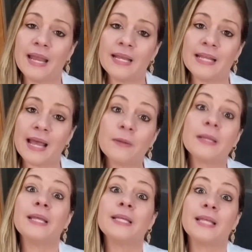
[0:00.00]
And that's
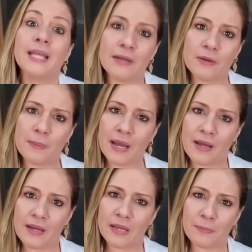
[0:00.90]
when things get even
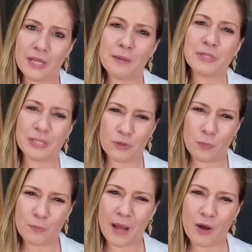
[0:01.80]
better. It becomes even
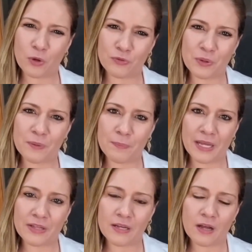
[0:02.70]
more powerful
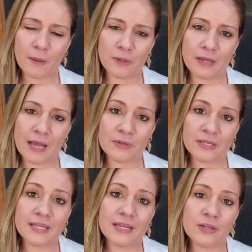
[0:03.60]
because on top of
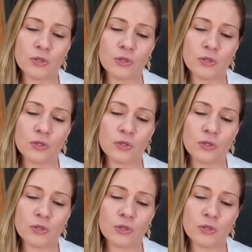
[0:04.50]
everything,